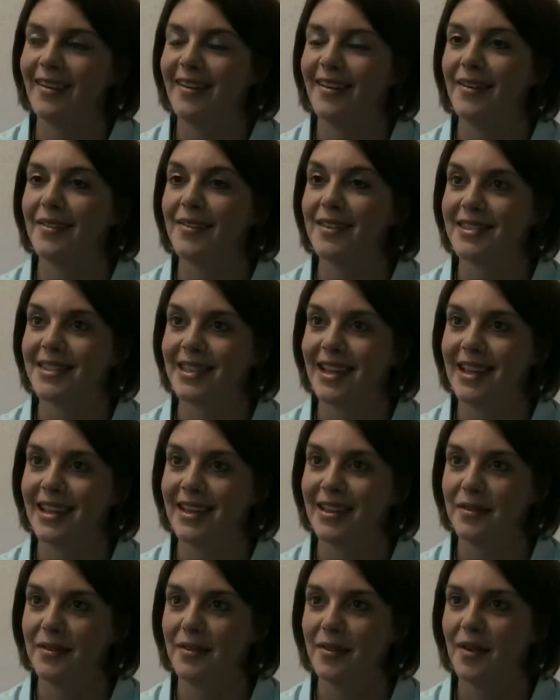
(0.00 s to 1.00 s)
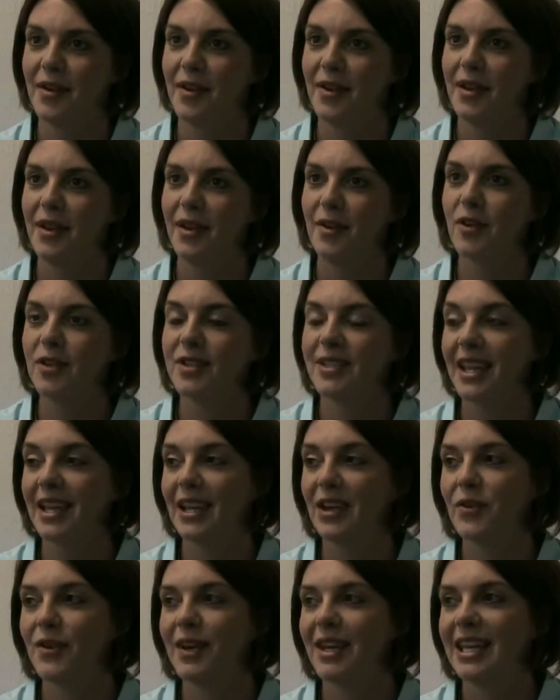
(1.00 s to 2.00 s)
of the Senate for
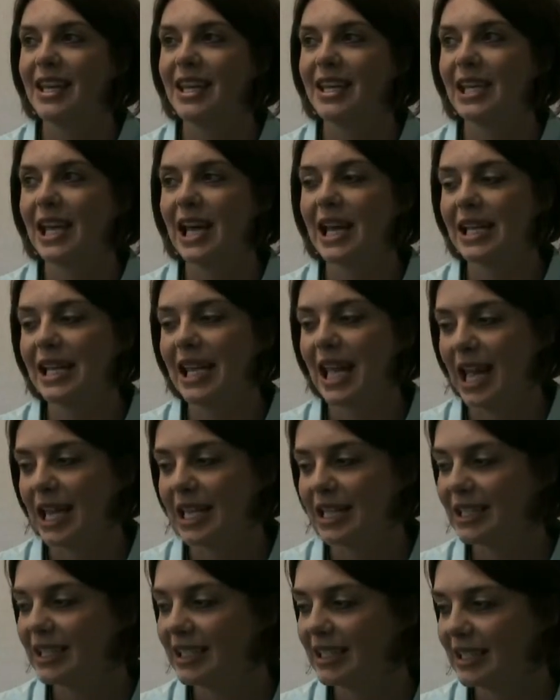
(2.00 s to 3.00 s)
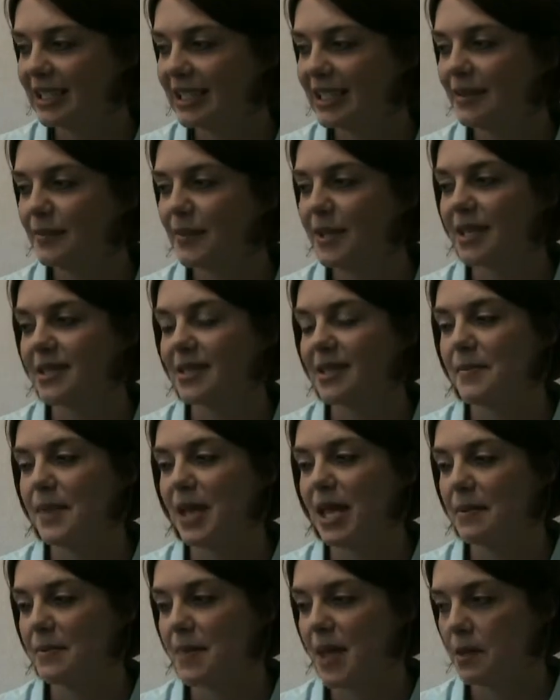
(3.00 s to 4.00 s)
second reading yet again, because they
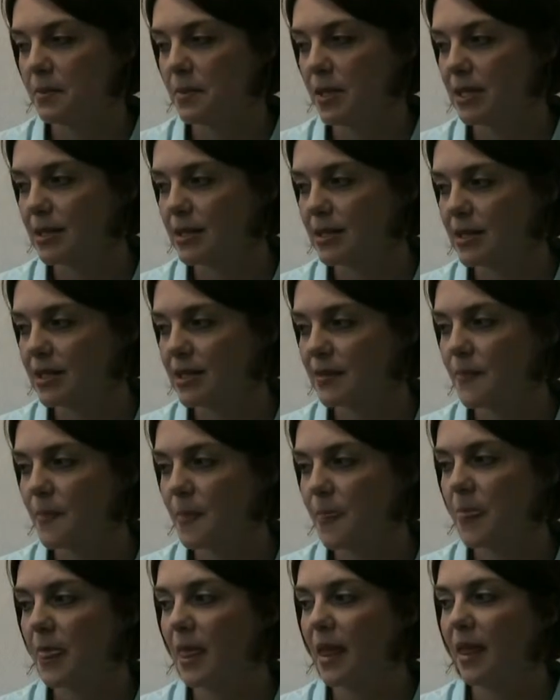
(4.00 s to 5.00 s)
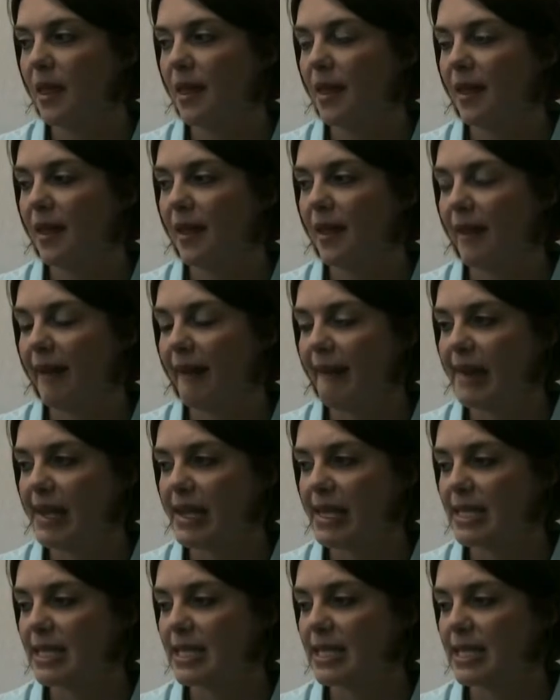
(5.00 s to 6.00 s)
made amendments.
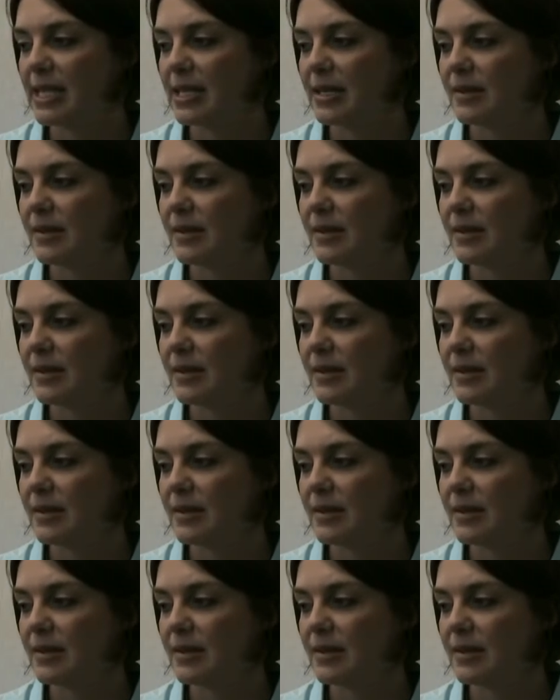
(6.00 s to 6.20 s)
And